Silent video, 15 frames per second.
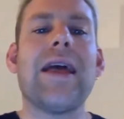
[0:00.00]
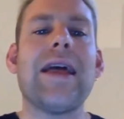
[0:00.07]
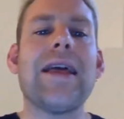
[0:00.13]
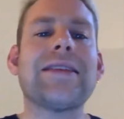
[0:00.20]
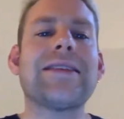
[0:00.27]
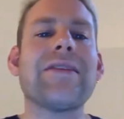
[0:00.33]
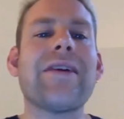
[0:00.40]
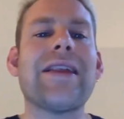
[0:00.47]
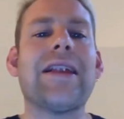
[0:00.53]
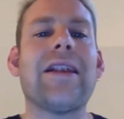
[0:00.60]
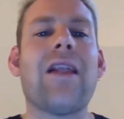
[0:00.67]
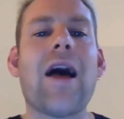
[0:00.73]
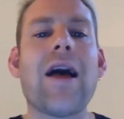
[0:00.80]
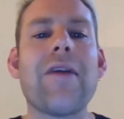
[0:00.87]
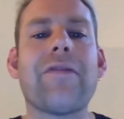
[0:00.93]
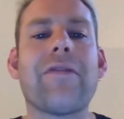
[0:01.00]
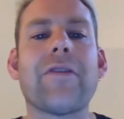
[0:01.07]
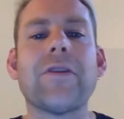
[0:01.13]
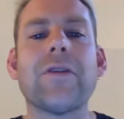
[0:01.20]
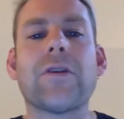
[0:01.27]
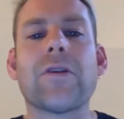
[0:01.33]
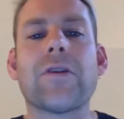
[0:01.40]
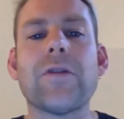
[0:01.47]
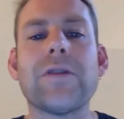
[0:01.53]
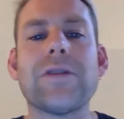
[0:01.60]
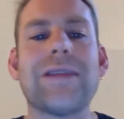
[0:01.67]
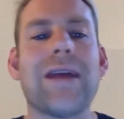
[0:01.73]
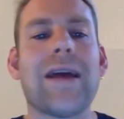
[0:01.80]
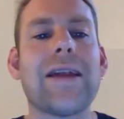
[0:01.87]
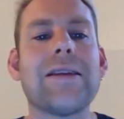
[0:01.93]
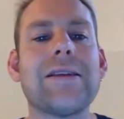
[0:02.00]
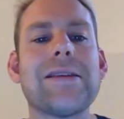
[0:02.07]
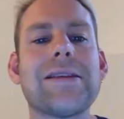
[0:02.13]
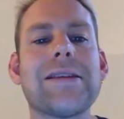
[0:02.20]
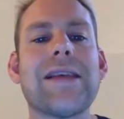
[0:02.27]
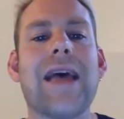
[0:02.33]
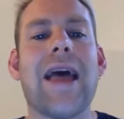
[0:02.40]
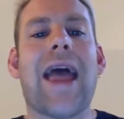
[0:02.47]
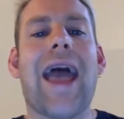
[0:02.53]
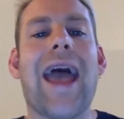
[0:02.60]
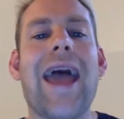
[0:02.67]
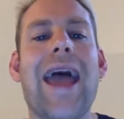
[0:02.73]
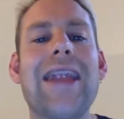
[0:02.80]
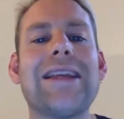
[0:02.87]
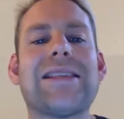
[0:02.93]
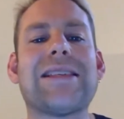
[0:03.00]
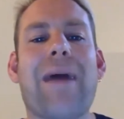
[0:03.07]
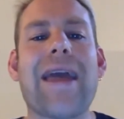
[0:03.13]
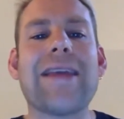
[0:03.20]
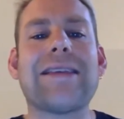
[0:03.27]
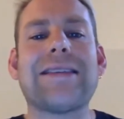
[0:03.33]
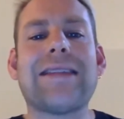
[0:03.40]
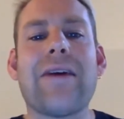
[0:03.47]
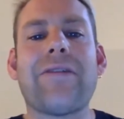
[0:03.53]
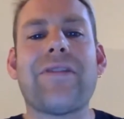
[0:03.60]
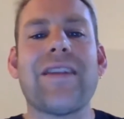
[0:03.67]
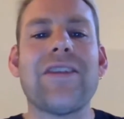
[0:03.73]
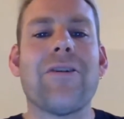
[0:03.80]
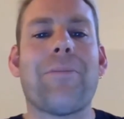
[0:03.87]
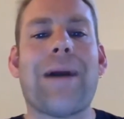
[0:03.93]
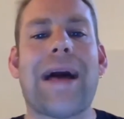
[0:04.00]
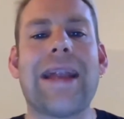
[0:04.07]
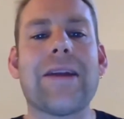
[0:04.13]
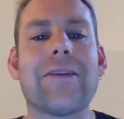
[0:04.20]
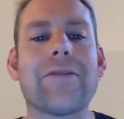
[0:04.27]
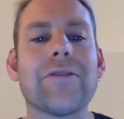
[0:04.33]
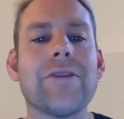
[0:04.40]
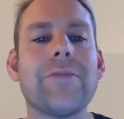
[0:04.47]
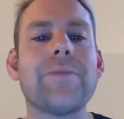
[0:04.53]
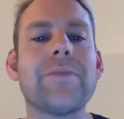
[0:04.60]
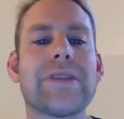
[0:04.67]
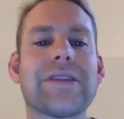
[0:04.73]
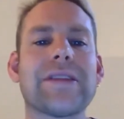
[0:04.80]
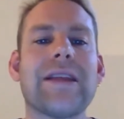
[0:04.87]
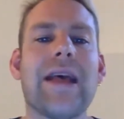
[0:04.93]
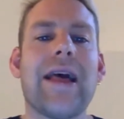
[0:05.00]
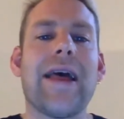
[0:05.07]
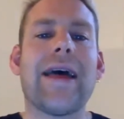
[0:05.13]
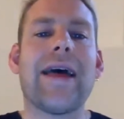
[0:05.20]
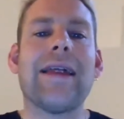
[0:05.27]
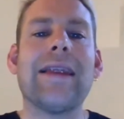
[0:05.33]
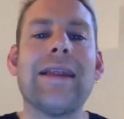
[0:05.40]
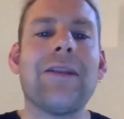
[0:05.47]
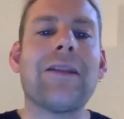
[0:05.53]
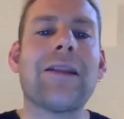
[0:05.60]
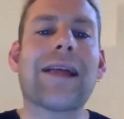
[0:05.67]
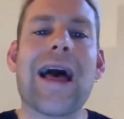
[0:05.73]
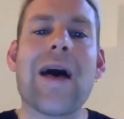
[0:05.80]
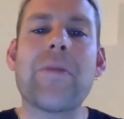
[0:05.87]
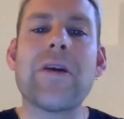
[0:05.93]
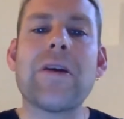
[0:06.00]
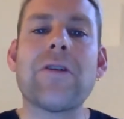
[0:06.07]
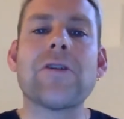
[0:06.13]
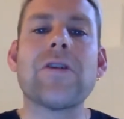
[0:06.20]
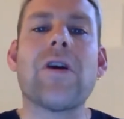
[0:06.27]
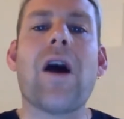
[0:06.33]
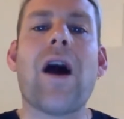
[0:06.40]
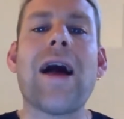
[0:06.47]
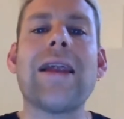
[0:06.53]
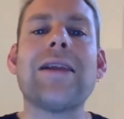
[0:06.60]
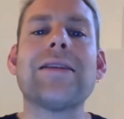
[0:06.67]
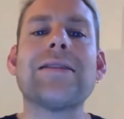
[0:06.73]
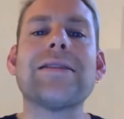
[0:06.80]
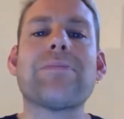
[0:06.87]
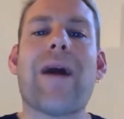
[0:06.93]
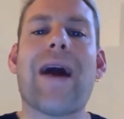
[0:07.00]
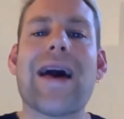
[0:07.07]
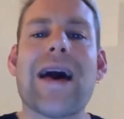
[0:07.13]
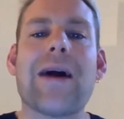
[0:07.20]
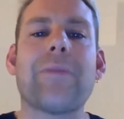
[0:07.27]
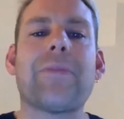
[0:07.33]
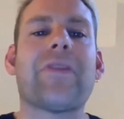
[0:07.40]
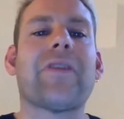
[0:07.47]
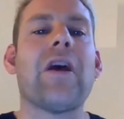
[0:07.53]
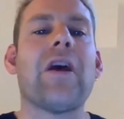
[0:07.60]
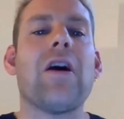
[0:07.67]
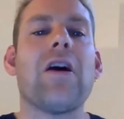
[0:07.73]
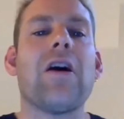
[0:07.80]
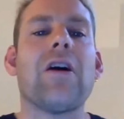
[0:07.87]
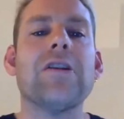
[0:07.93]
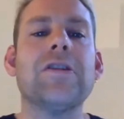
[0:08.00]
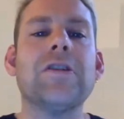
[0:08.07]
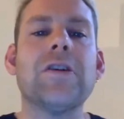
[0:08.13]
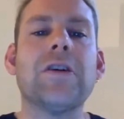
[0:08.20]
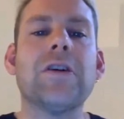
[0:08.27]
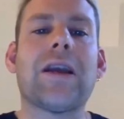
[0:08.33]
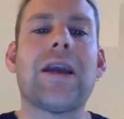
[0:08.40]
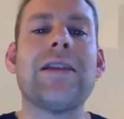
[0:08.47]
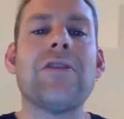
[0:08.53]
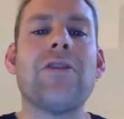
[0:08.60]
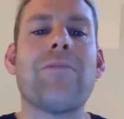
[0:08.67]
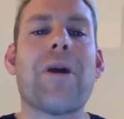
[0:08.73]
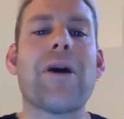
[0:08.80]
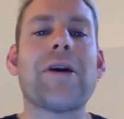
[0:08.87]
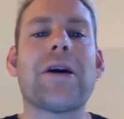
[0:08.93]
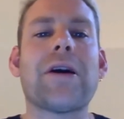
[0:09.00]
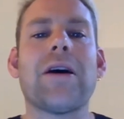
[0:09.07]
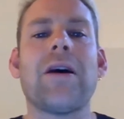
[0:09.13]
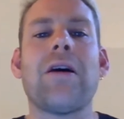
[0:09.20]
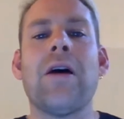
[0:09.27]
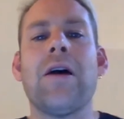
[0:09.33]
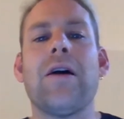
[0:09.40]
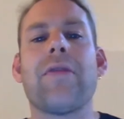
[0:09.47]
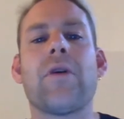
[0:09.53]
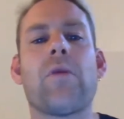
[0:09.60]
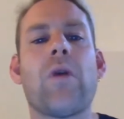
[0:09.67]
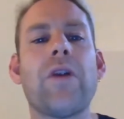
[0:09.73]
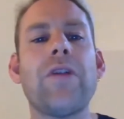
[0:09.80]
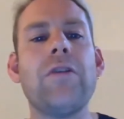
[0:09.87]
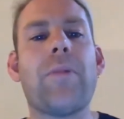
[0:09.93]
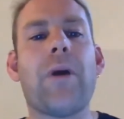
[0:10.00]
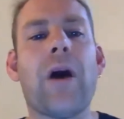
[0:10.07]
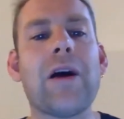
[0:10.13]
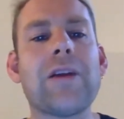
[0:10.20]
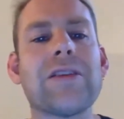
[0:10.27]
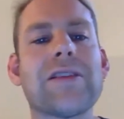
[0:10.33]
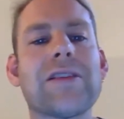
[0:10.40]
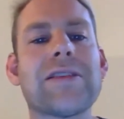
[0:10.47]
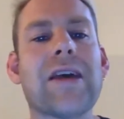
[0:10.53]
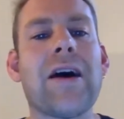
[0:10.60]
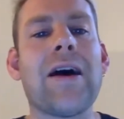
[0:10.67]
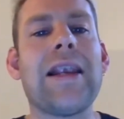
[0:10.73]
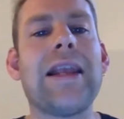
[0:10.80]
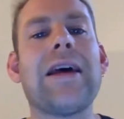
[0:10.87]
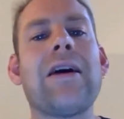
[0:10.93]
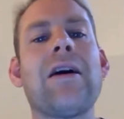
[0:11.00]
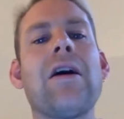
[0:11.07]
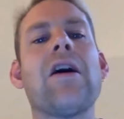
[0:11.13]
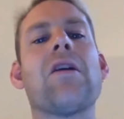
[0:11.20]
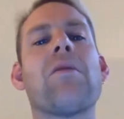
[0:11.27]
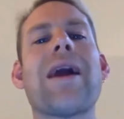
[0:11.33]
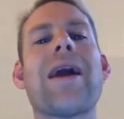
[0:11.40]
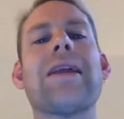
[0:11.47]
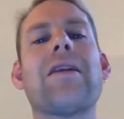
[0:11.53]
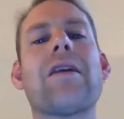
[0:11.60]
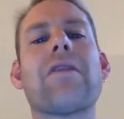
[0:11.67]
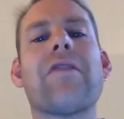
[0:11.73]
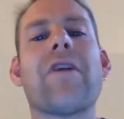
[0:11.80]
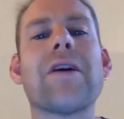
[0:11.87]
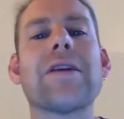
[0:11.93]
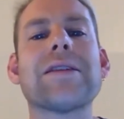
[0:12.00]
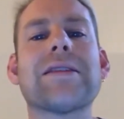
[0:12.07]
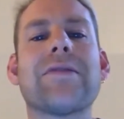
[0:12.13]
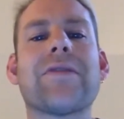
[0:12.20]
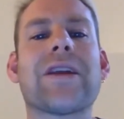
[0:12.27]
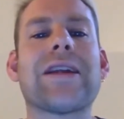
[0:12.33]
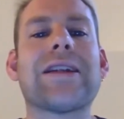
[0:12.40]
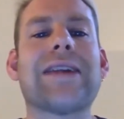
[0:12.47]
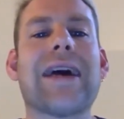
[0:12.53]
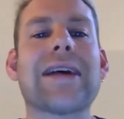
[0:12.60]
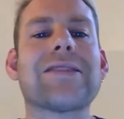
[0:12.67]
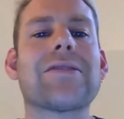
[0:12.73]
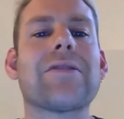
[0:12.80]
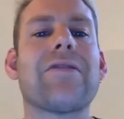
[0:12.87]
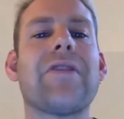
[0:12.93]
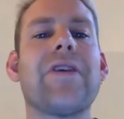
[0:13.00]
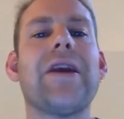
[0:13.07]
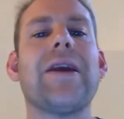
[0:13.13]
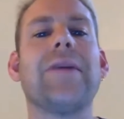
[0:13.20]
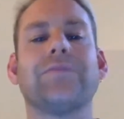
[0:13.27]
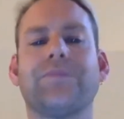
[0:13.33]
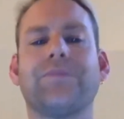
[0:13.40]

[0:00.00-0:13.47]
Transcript: Is there any life on your cruise liners? Any space left in your panic rooms? A little cabin on your islands, perhaps? A nook in your bunker, the one you purchased earlier, well in advance of the catastrophe?